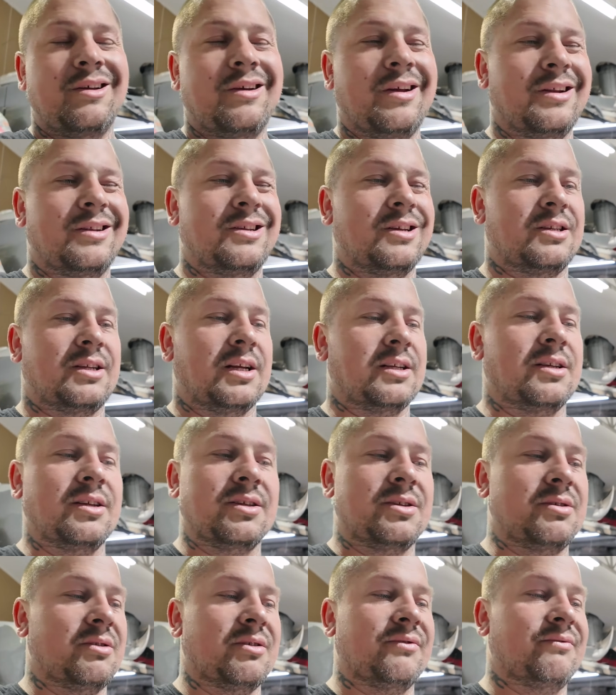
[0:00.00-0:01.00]
it just
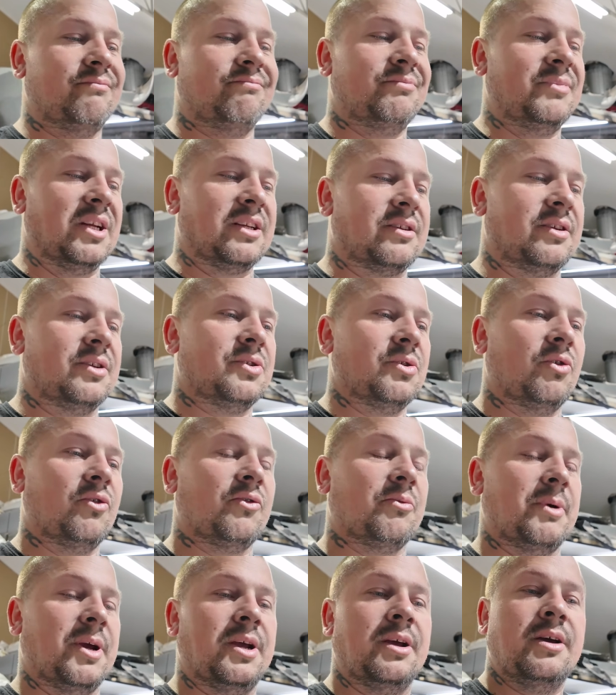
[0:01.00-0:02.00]
doesn't do it
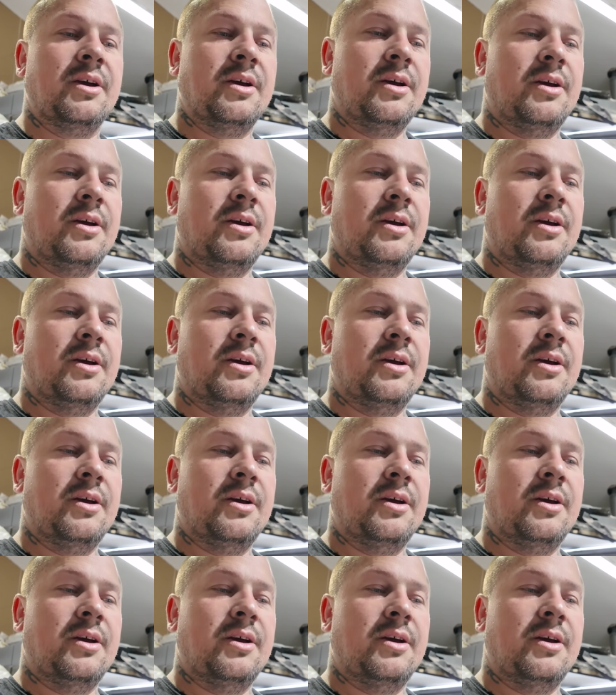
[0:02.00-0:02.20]
for me.